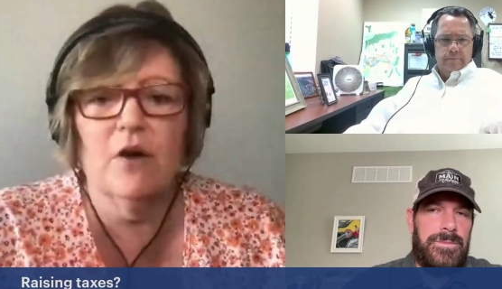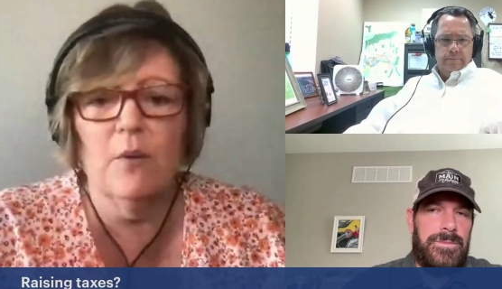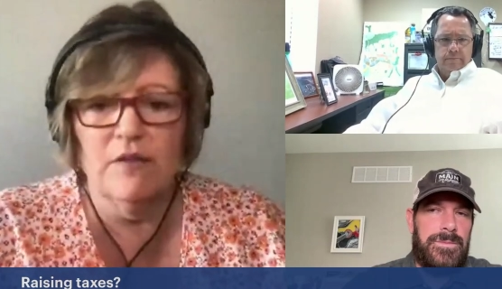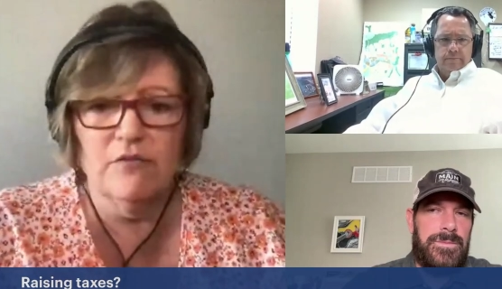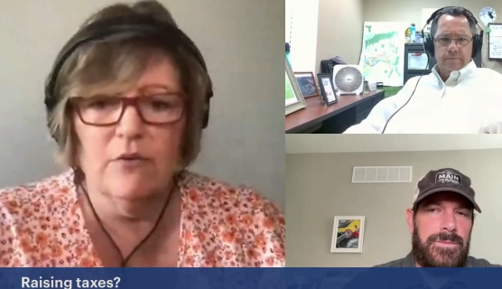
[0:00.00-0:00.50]

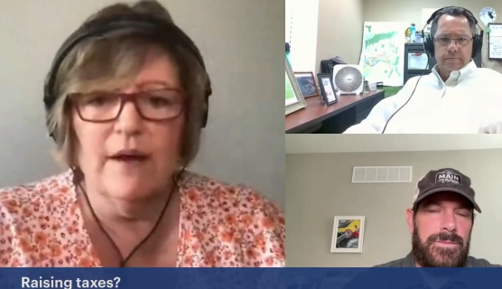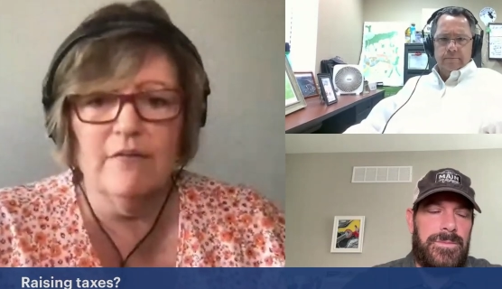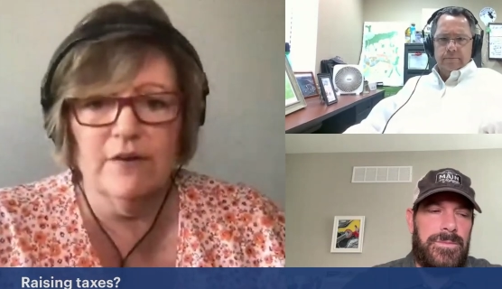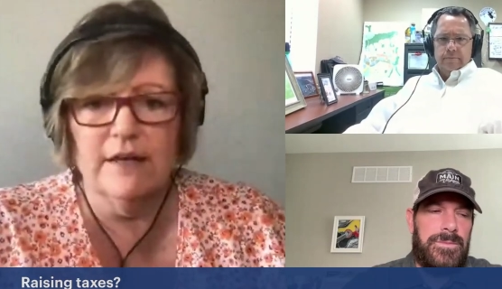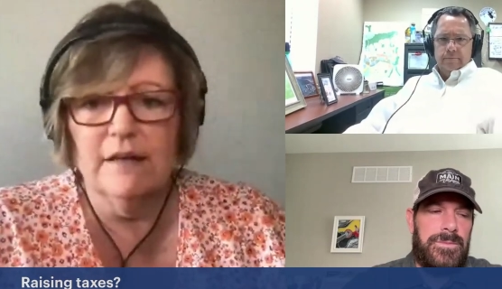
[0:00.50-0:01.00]
Speaker 1: going through
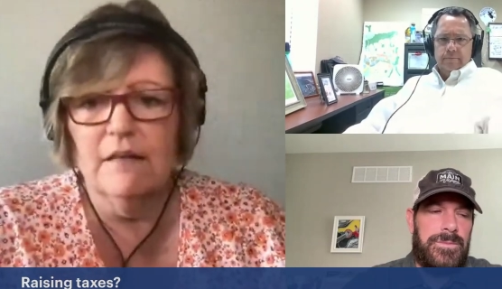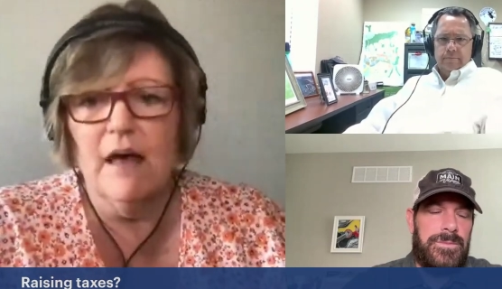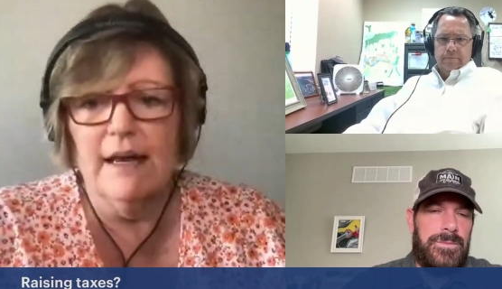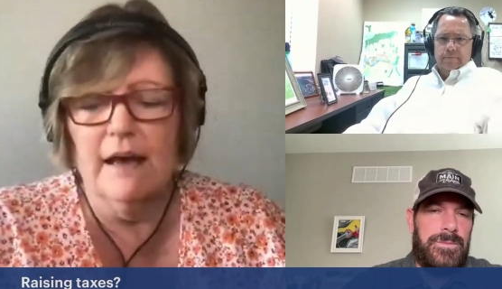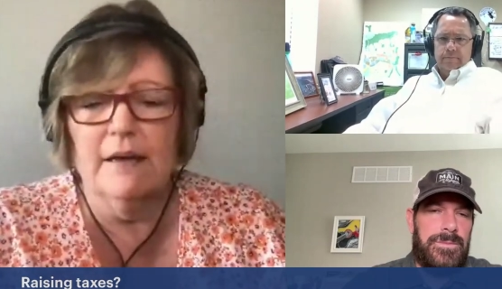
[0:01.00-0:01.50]
every
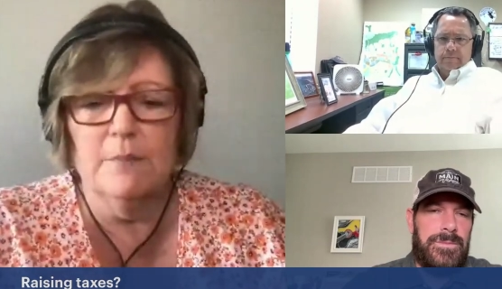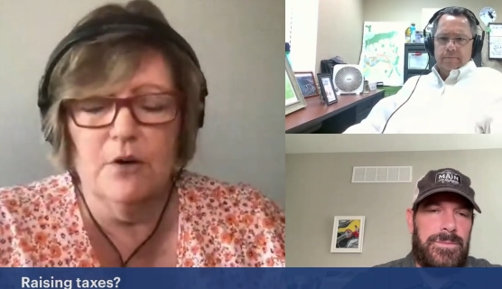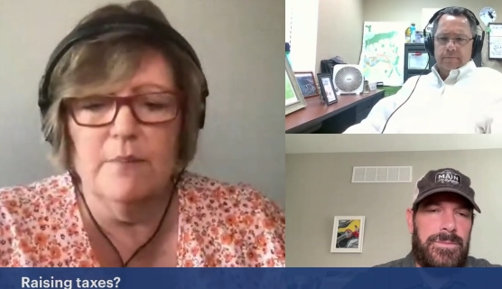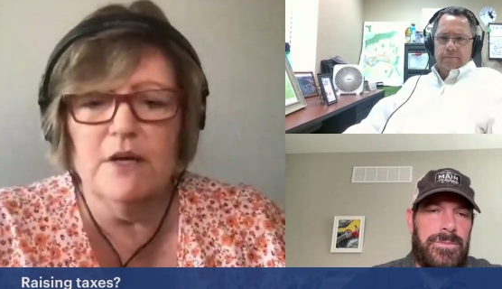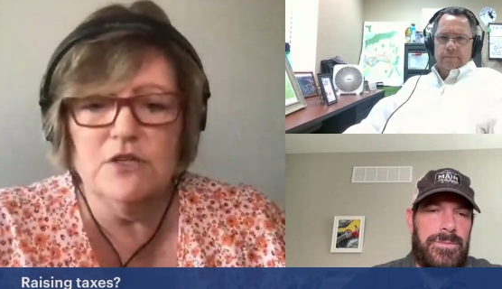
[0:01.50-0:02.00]
line item,
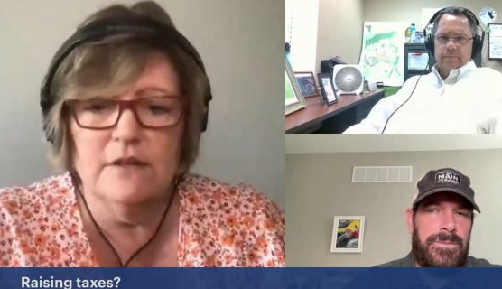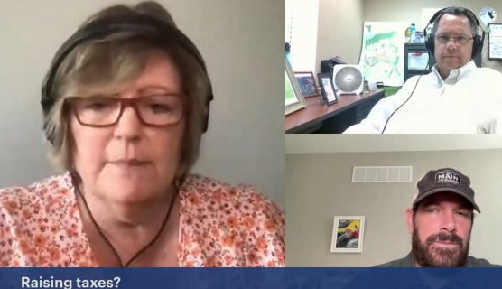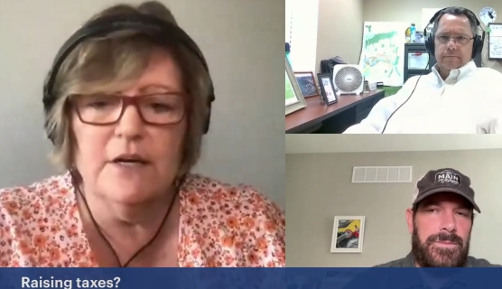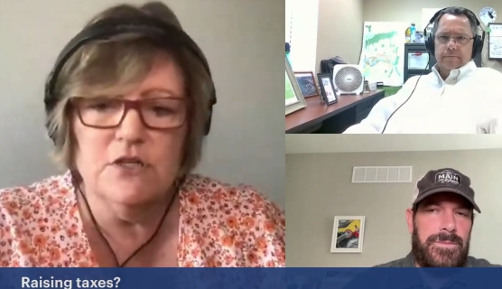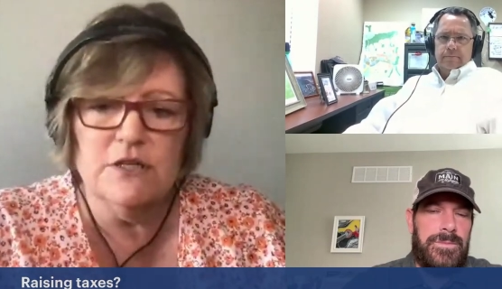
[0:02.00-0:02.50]
pretty much in
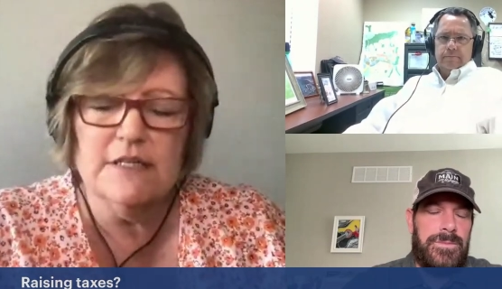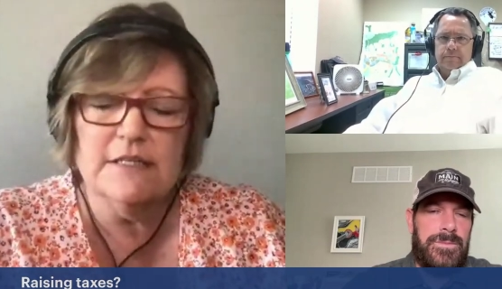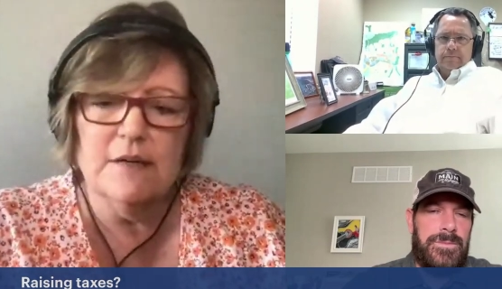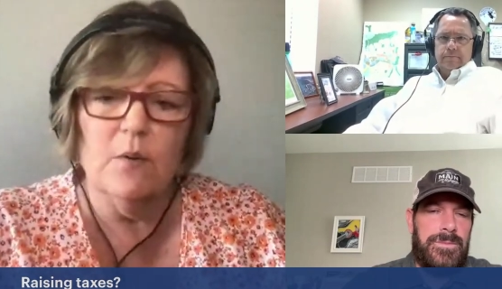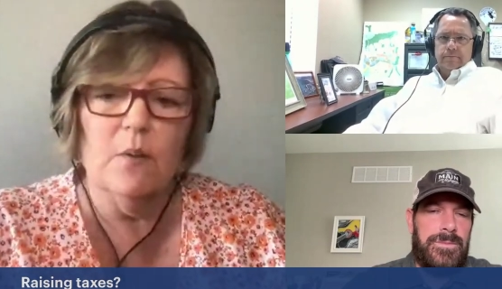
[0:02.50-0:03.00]
the budget, to
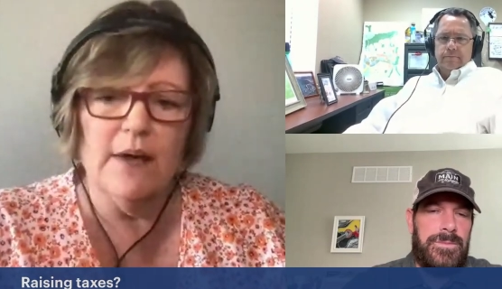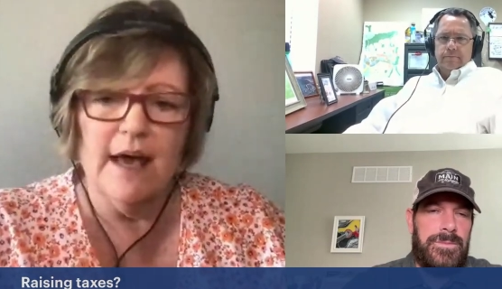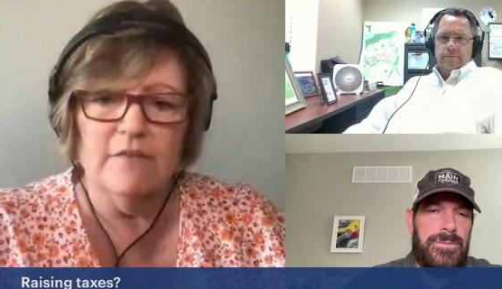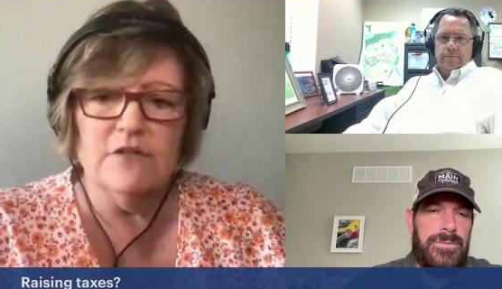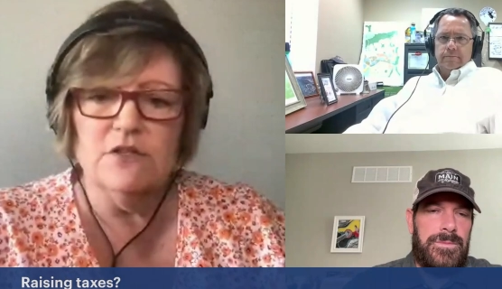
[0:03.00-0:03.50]
see what we
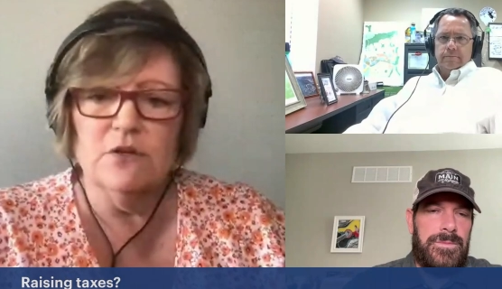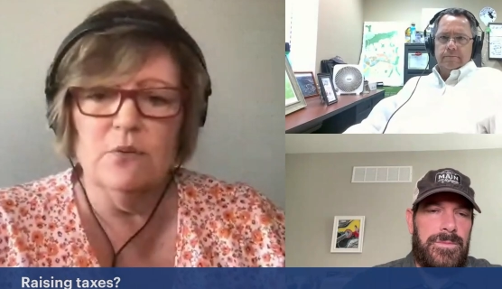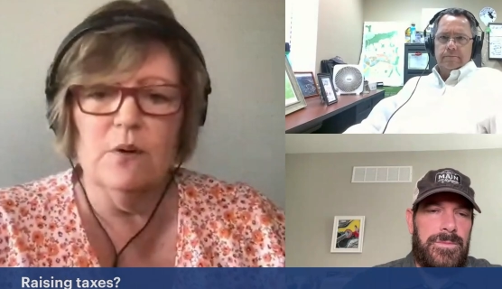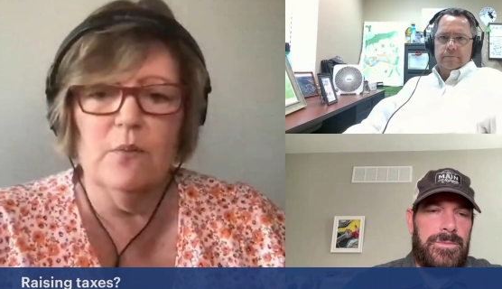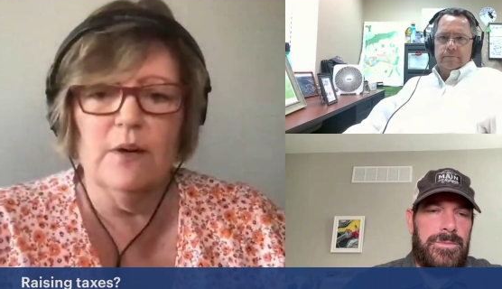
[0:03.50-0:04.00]
have to
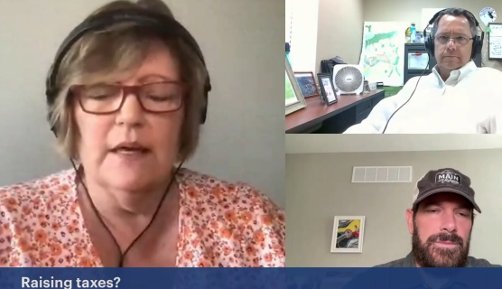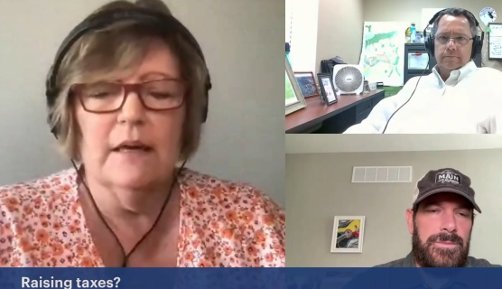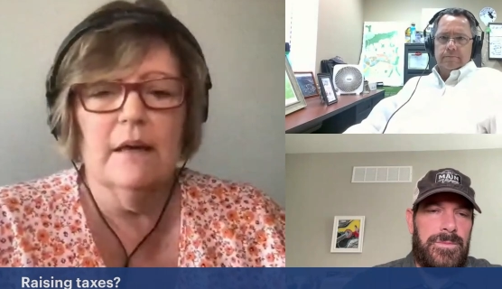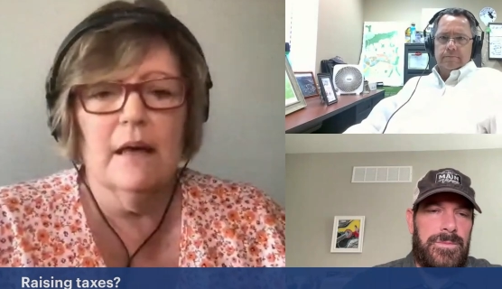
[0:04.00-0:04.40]
do, what we